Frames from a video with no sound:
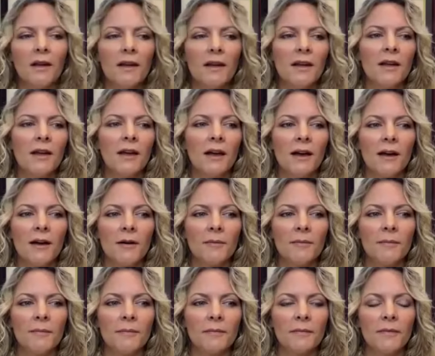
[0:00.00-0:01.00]

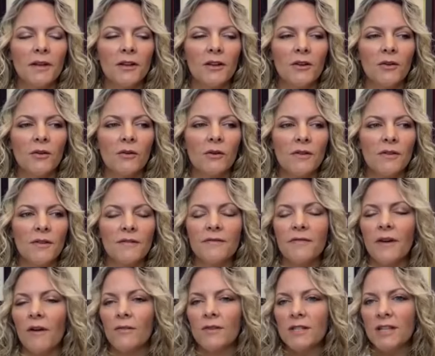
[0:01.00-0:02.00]
the
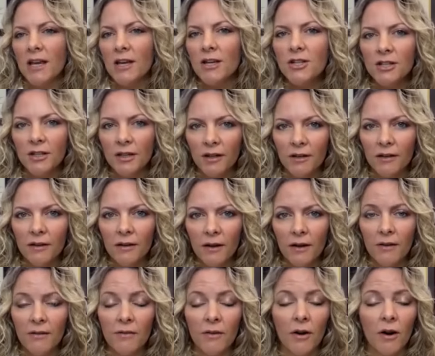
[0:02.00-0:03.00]
foundation
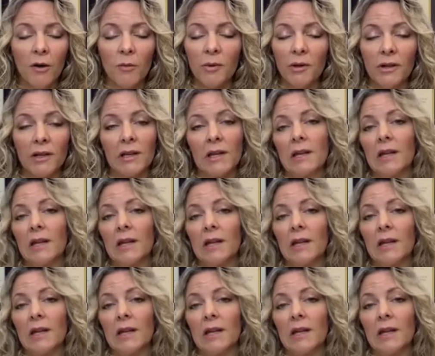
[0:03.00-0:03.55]
of our ability to